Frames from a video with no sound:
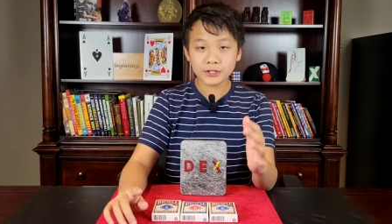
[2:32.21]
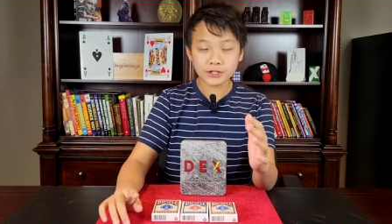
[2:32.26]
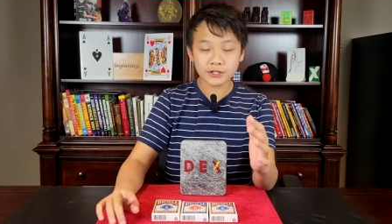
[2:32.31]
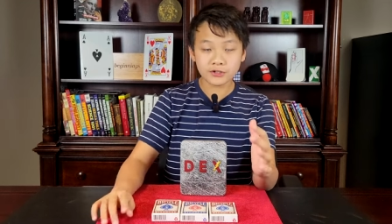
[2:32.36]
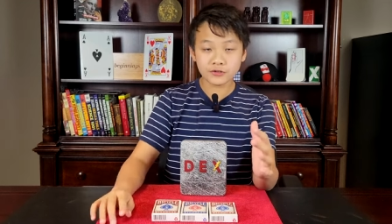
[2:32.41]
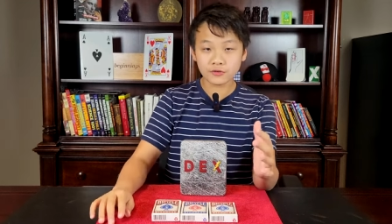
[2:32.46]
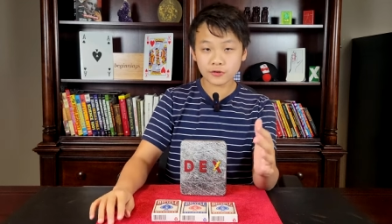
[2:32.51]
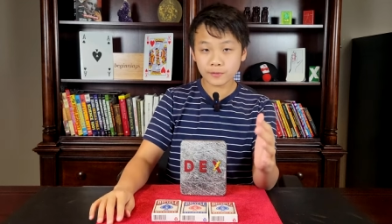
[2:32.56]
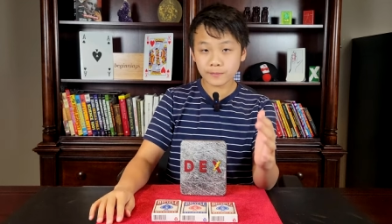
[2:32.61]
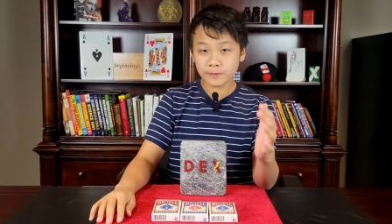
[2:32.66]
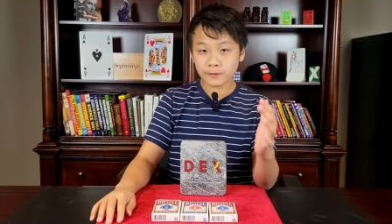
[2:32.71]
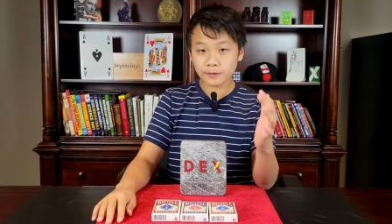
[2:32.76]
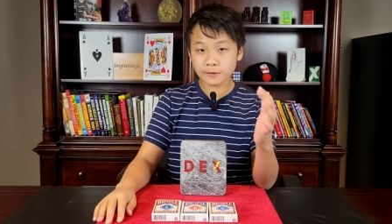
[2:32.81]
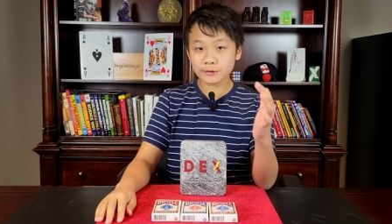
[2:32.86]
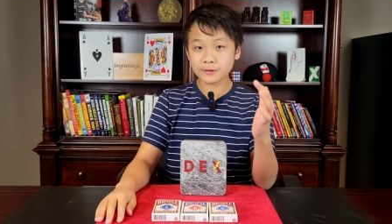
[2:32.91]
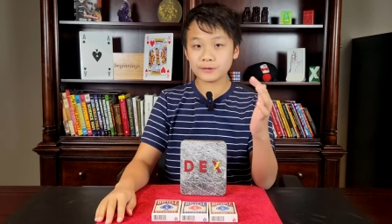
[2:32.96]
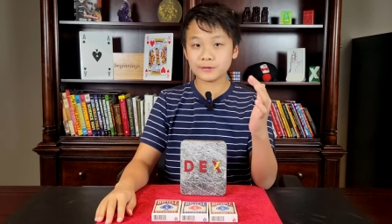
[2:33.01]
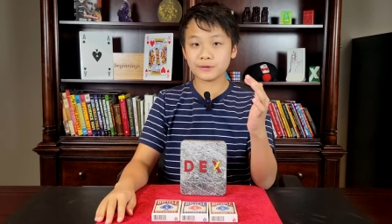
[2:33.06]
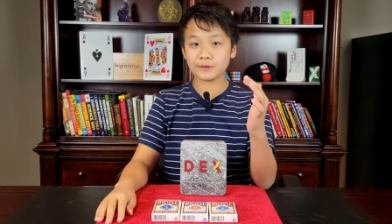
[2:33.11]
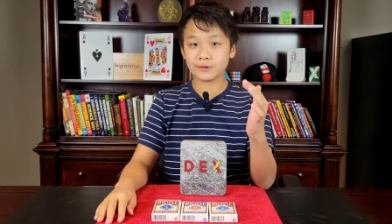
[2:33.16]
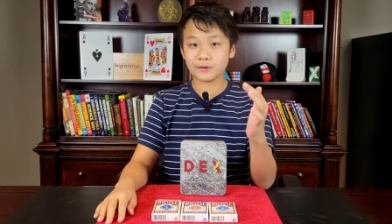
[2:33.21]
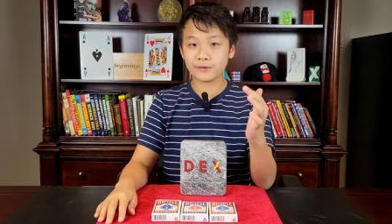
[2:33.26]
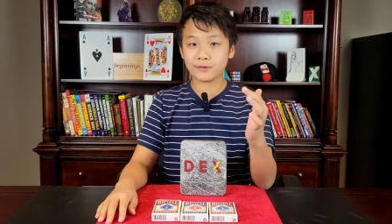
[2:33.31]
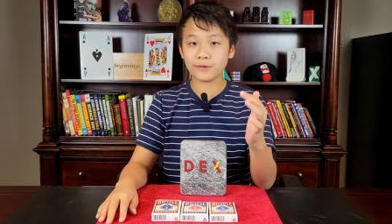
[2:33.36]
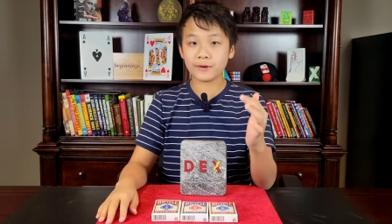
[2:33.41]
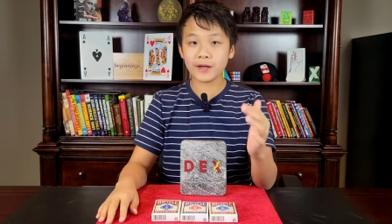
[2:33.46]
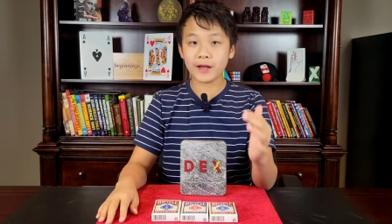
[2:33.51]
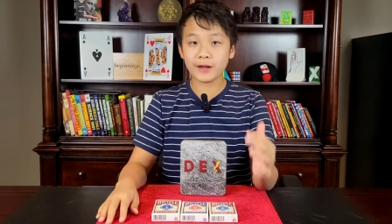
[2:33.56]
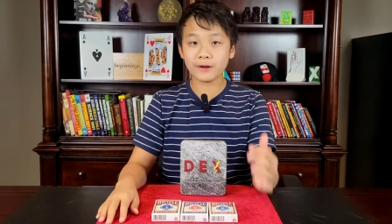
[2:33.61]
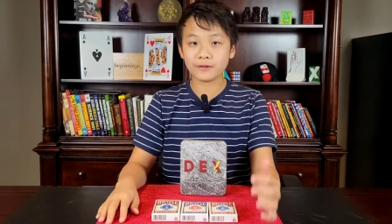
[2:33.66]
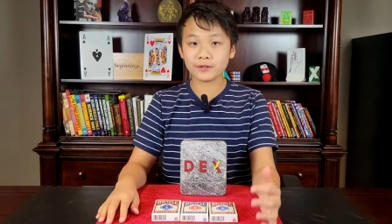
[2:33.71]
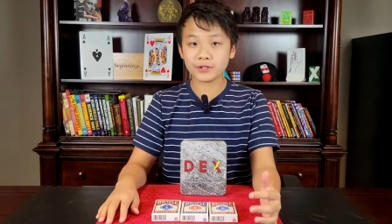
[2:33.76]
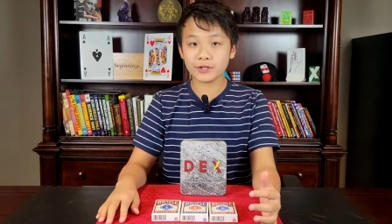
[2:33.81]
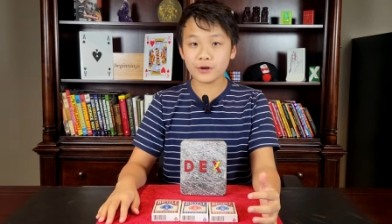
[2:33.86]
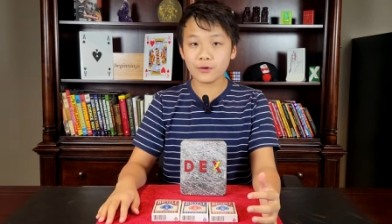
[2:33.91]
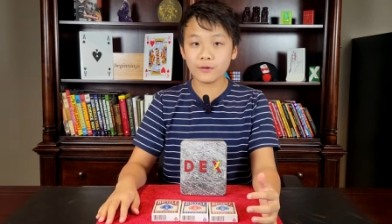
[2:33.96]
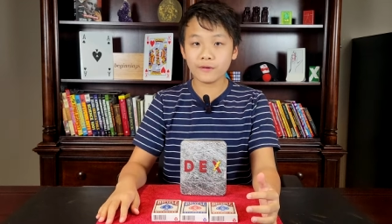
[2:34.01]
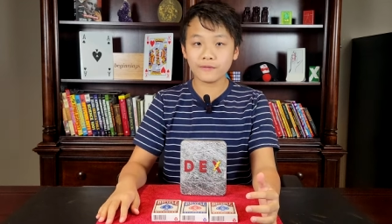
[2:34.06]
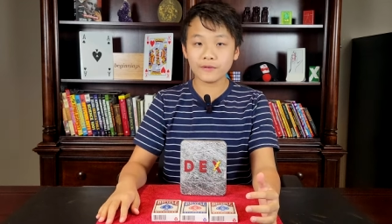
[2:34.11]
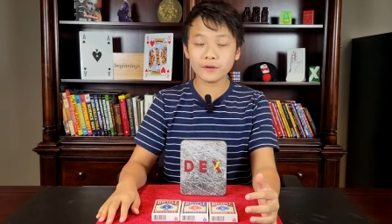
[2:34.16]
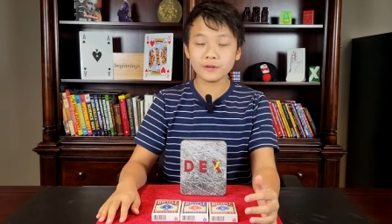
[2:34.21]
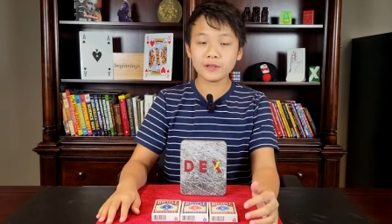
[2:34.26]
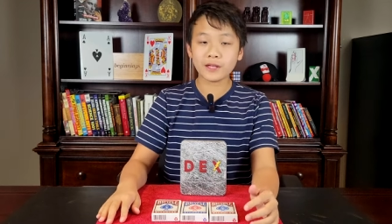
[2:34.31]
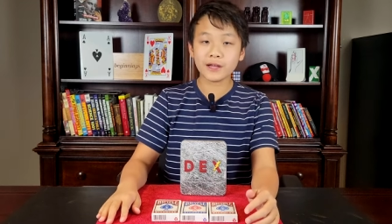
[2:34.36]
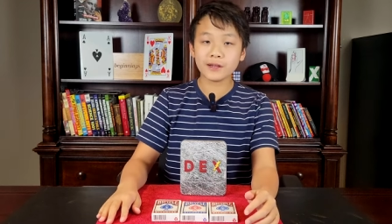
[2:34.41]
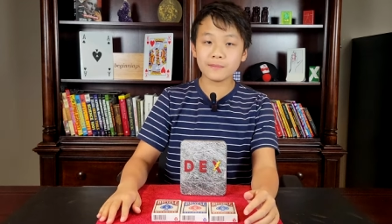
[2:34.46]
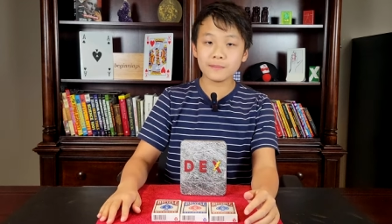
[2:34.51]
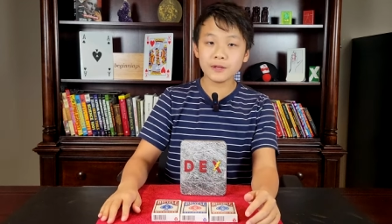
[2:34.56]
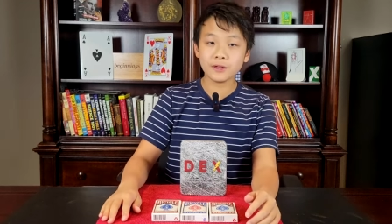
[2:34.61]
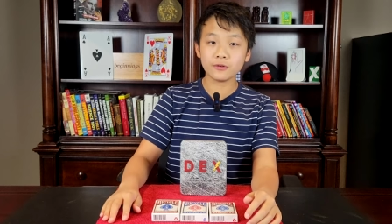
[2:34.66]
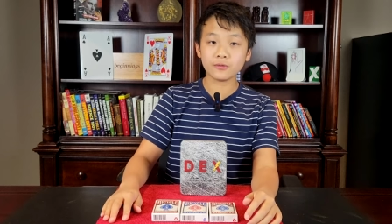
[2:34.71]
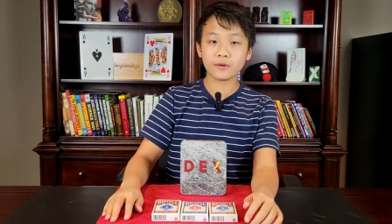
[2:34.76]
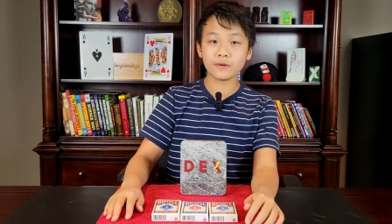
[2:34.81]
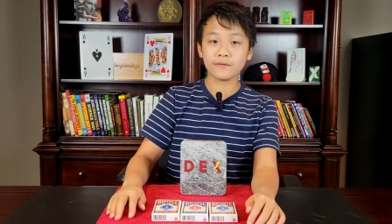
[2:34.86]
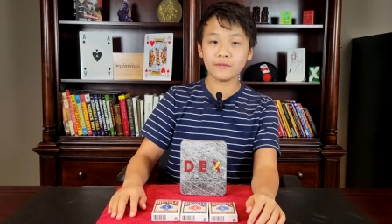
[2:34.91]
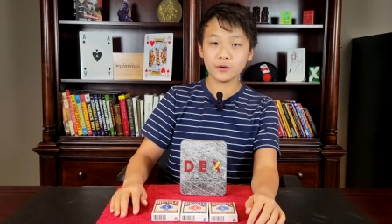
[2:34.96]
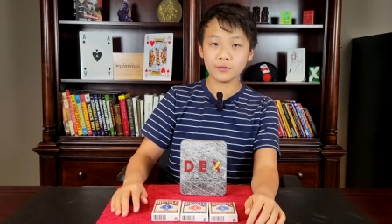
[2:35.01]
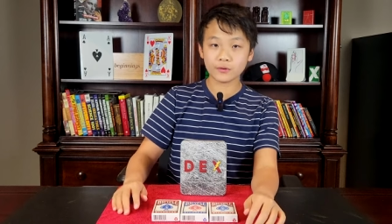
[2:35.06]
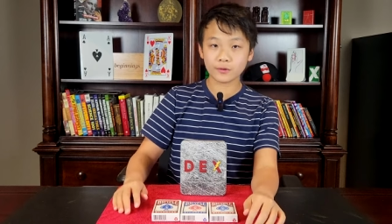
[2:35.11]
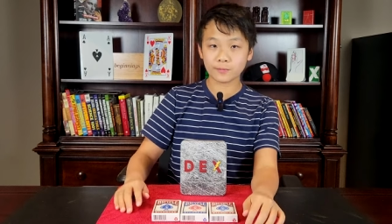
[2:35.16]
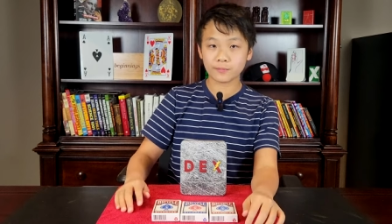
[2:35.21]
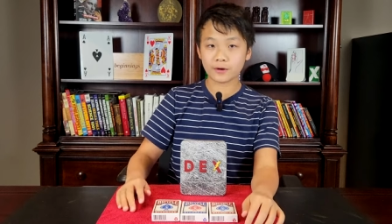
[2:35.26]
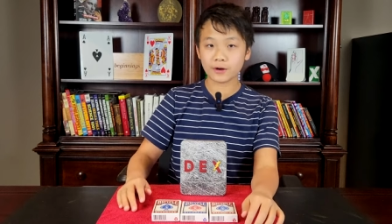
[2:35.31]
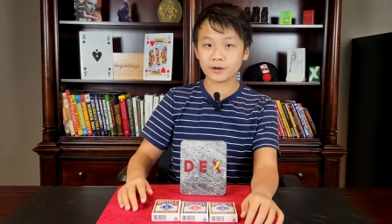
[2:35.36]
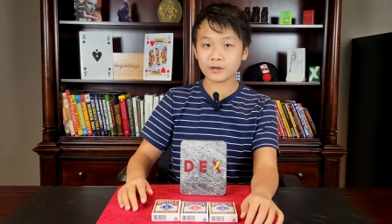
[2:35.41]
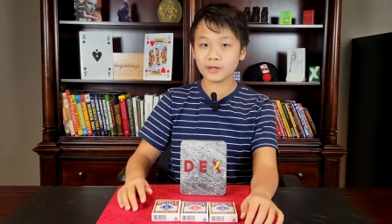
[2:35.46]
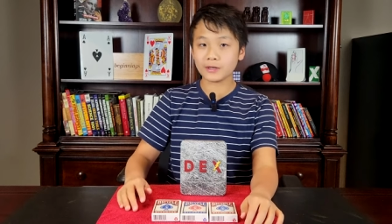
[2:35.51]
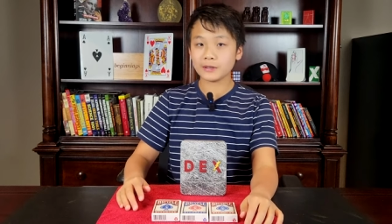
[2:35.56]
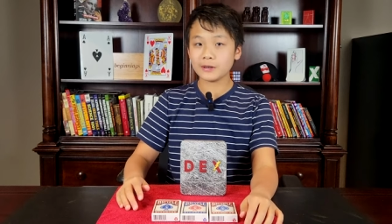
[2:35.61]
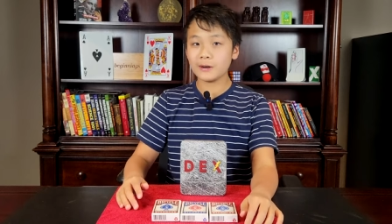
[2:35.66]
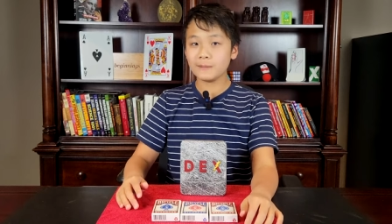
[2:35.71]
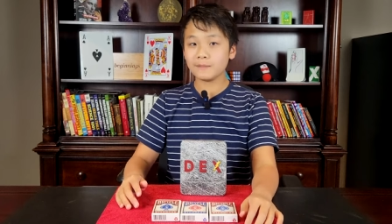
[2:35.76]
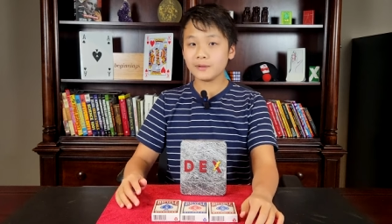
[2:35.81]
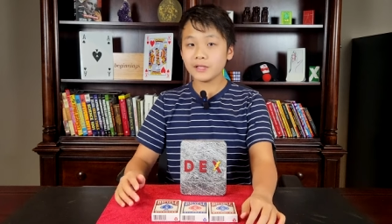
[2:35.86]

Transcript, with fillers: distributors or creators know if you'd like me to review your product,